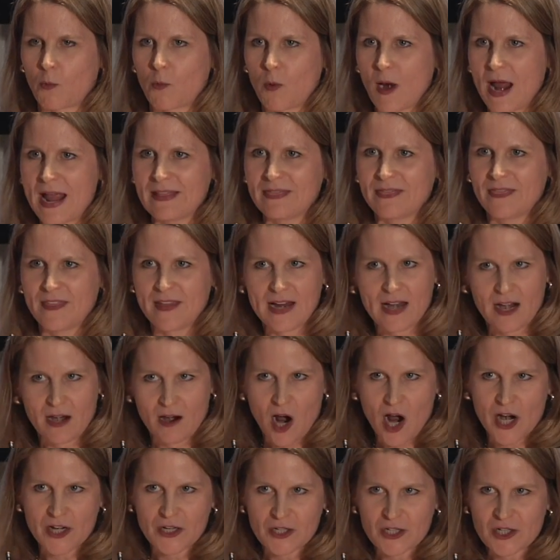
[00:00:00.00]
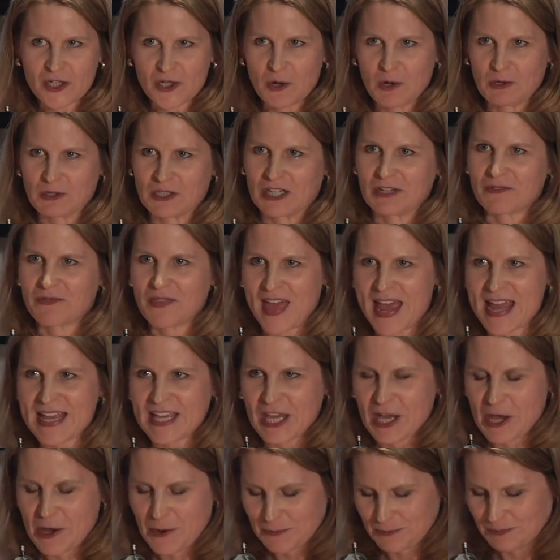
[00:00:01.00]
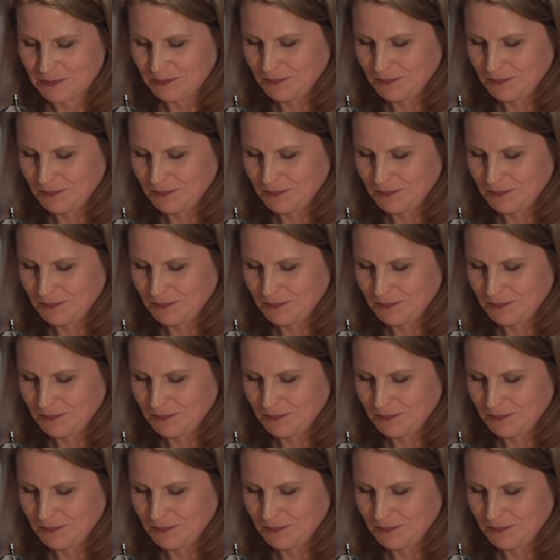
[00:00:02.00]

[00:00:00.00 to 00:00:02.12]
right there on your shoulder. Thank you.